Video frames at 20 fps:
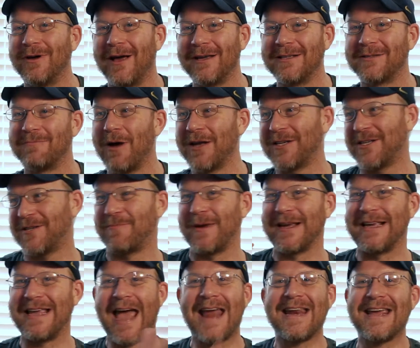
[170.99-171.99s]
as much
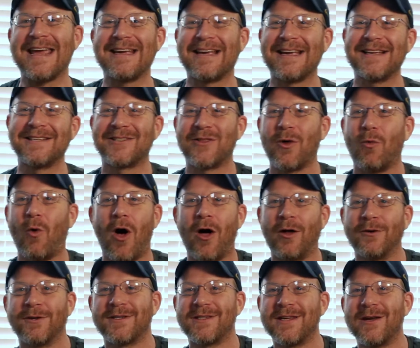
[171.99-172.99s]
spaghetti against the
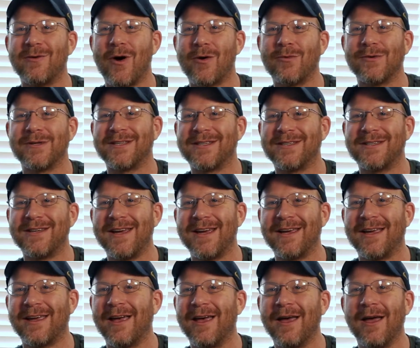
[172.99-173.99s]
wall to see what would stick